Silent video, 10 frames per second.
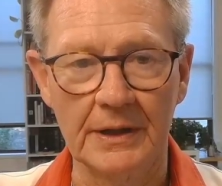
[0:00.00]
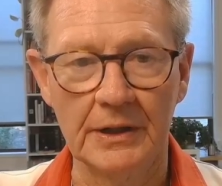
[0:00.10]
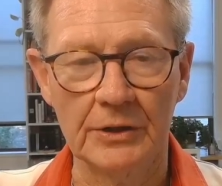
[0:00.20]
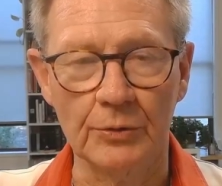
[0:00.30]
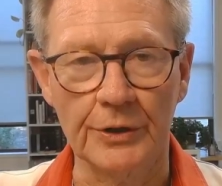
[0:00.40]

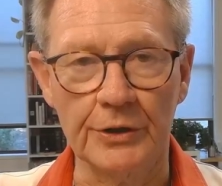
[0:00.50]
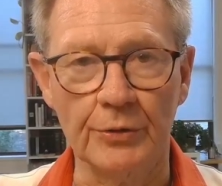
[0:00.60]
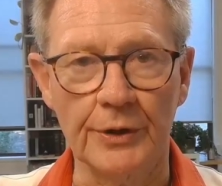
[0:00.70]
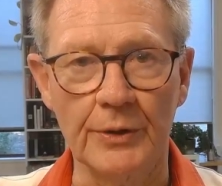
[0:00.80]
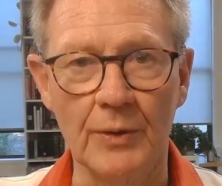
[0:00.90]

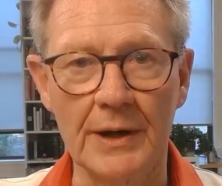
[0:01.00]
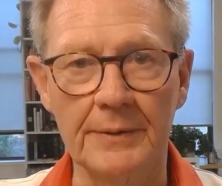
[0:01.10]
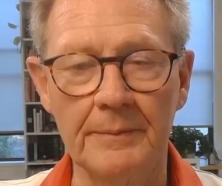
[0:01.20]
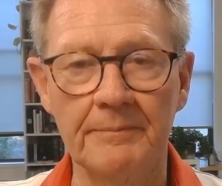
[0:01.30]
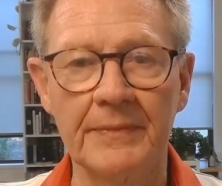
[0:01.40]

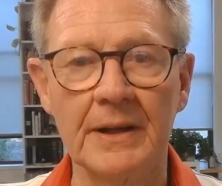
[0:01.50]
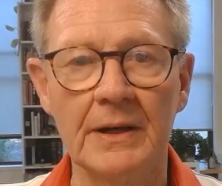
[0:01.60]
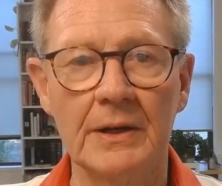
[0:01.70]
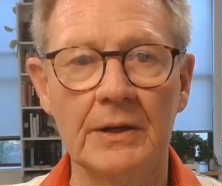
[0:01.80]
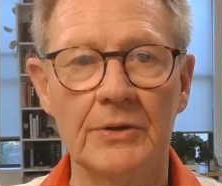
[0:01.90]
2021,
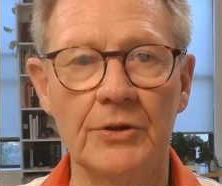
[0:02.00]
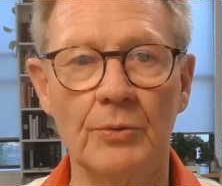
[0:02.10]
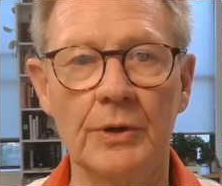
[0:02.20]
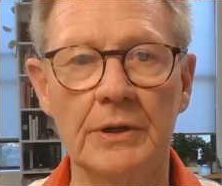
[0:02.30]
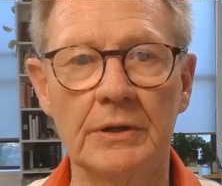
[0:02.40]
the
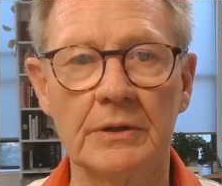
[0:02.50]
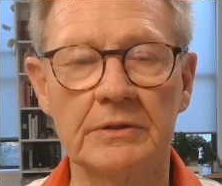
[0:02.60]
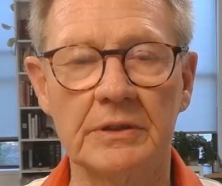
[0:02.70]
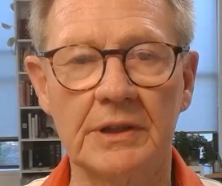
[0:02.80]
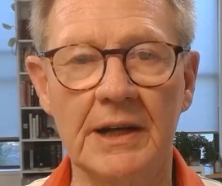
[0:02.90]

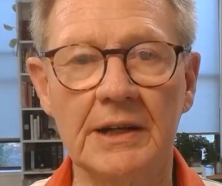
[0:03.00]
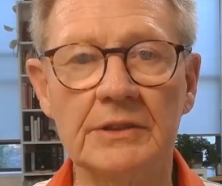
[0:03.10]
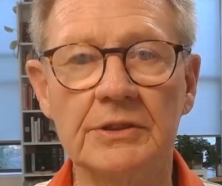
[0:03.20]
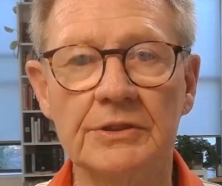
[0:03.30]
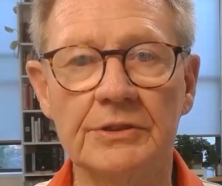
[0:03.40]
world's
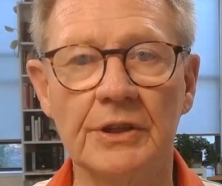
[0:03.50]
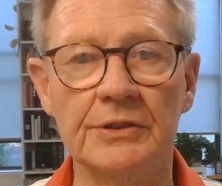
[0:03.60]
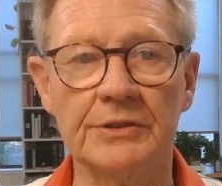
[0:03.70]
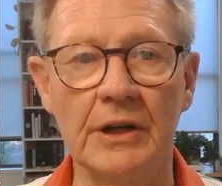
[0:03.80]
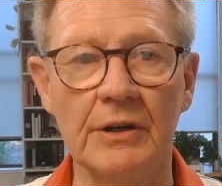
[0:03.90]
largest
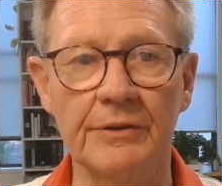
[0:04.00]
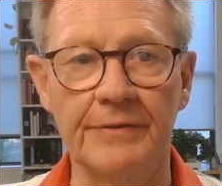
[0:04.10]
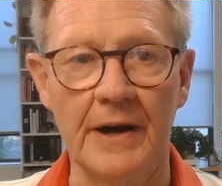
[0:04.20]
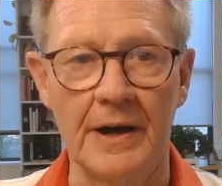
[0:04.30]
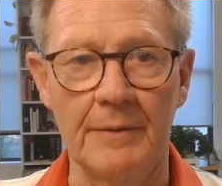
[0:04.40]
solar
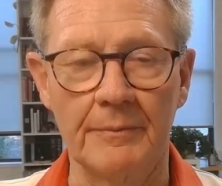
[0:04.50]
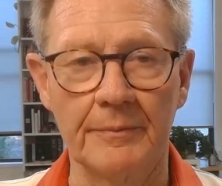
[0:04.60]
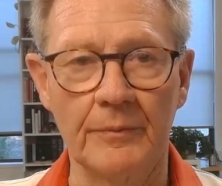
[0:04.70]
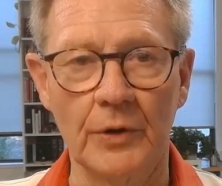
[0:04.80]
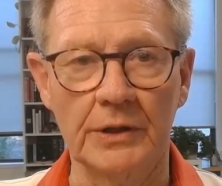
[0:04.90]
farm
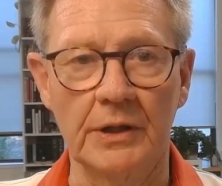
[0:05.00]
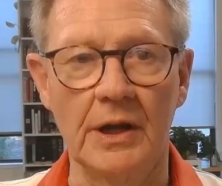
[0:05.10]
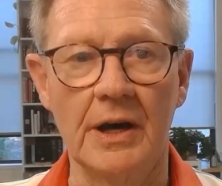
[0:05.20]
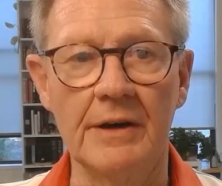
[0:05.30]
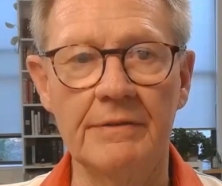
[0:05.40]
went
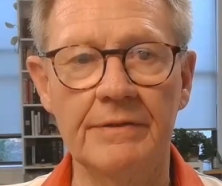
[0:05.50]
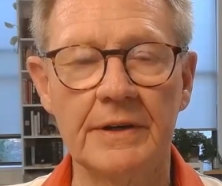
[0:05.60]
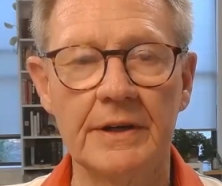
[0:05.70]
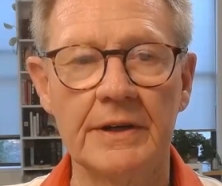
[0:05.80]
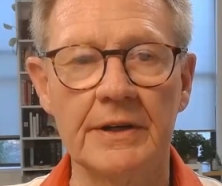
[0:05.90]
live
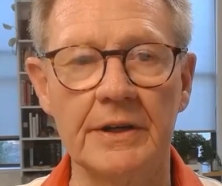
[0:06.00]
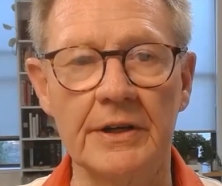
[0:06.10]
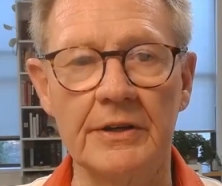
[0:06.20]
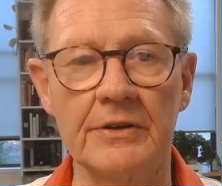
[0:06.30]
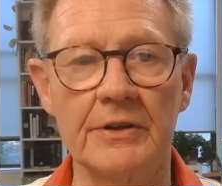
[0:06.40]

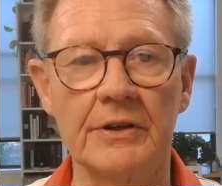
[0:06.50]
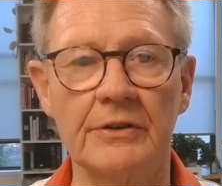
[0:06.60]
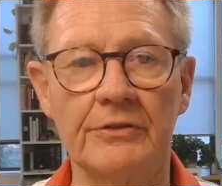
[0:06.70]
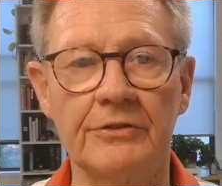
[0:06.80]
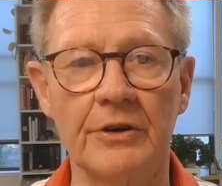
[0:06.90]
in
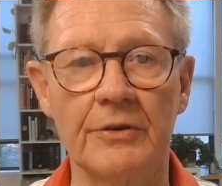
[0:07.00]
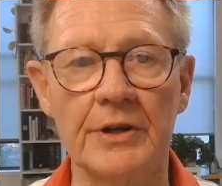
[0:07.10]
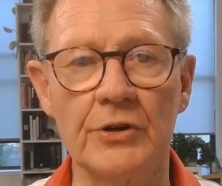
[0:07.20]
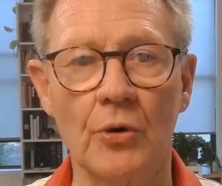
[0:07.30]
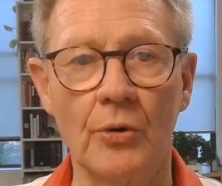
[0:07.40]

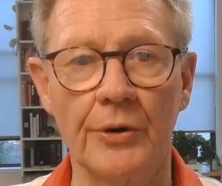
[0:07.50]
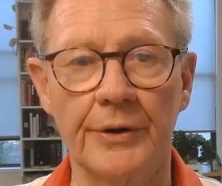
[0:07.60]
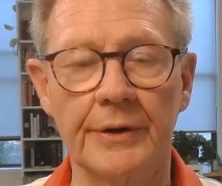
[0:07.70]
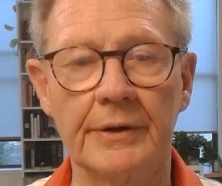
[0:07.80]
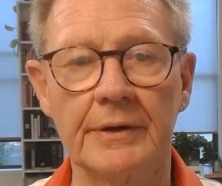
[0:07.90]

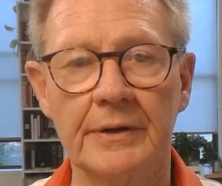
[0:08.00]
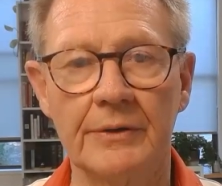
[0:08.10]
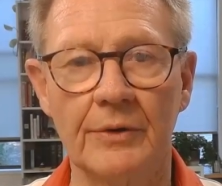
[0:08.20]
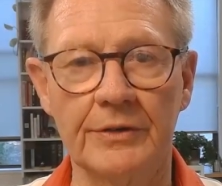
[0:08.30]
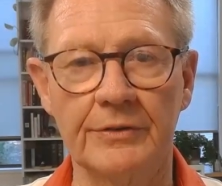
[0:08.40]
Sirindhorn
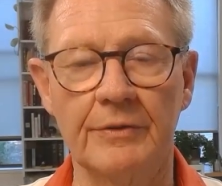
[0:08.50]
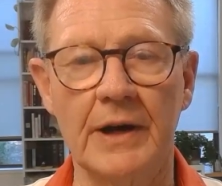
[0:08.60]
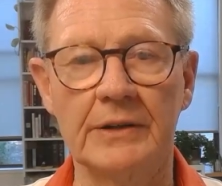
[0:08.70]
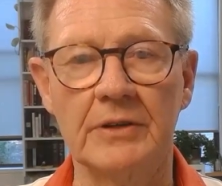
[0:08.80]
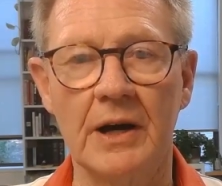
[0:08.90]

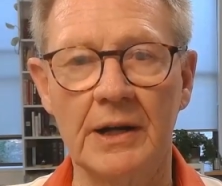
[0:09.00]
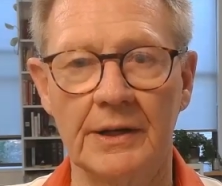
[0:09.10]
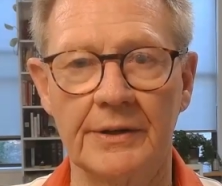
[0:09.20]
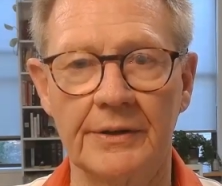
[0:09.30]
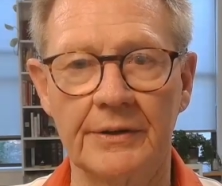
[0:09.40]
Reservoir,
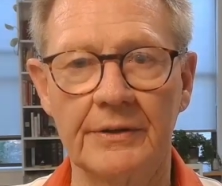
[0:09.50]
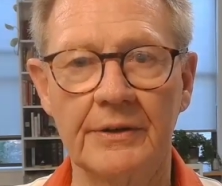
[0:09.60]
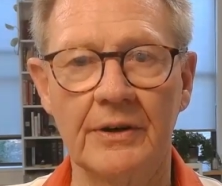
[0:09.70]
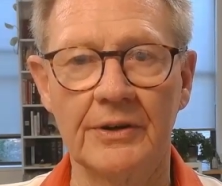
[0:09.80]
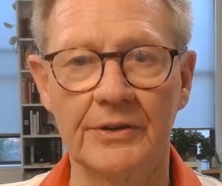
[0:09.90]
Thailand,
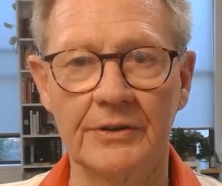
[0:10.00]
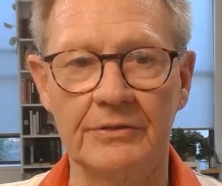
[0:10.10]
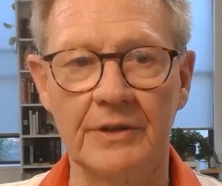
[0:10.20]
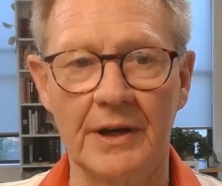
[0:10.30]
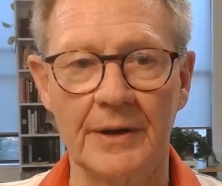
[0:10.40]
on this
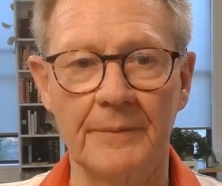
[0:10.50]
day.